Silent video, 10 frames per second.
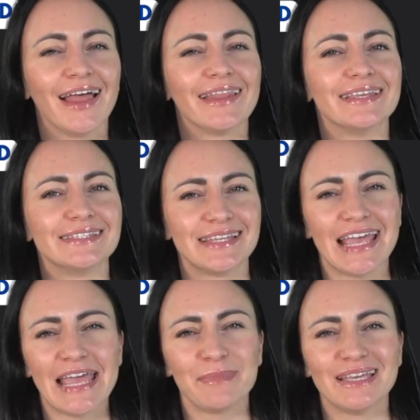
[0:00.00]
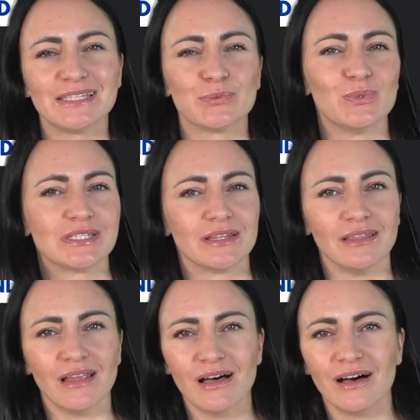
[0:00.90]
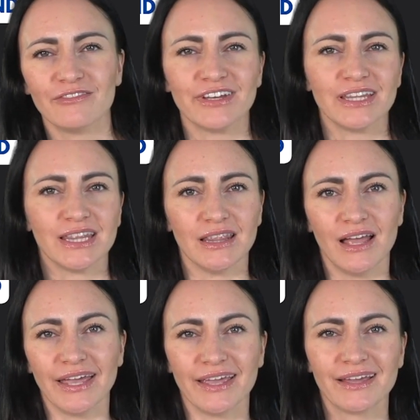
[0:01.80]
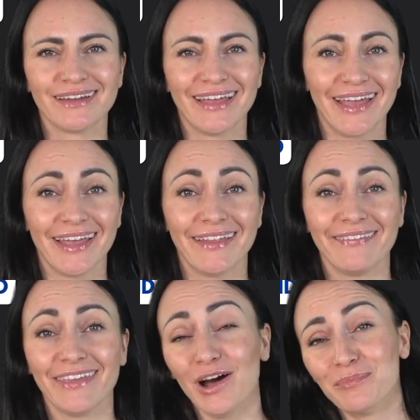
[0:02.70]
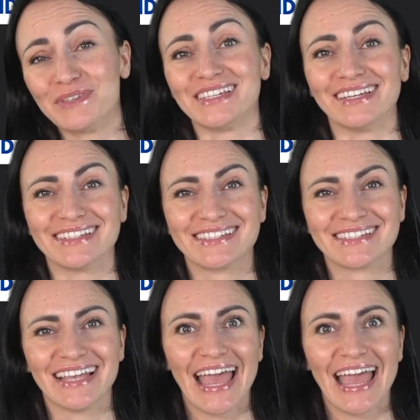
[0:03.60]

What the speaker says: The same is with love and like, and the opposites.